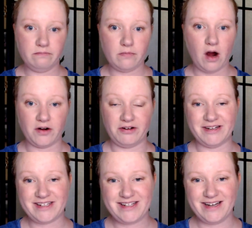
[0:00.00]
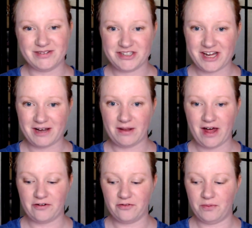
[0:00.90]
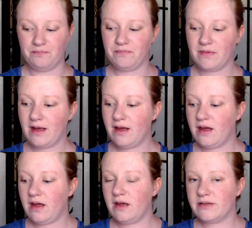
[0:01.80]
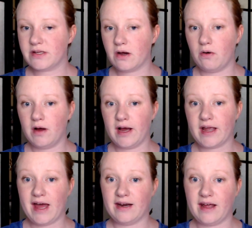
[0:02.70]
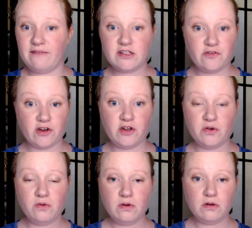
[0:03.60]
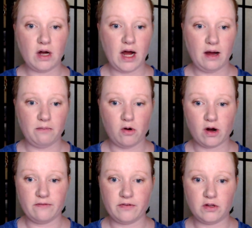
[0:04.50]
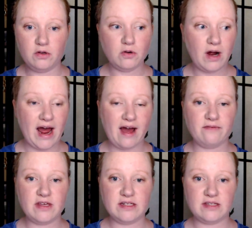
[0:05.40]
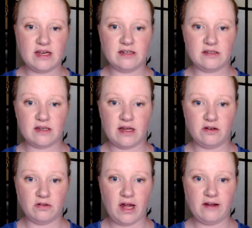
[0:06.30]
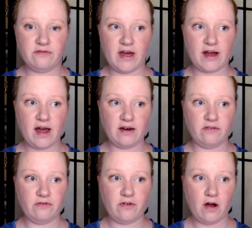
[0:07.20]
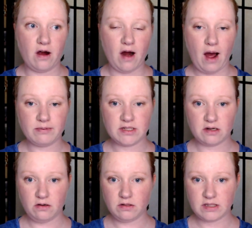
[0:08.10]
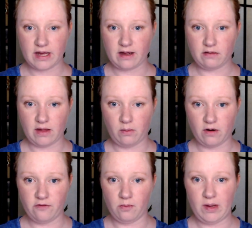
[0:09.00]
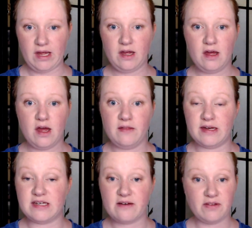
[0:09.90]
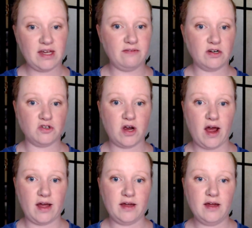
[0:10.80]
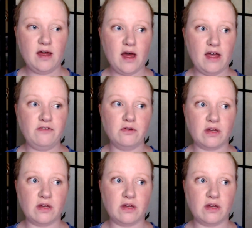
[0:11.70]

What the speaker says: hard goods, which take up a lot of room. So again, if it's for you, or if you don't have these things in your life that kind of are obstacles like they were for me, then definitely give it a try. If you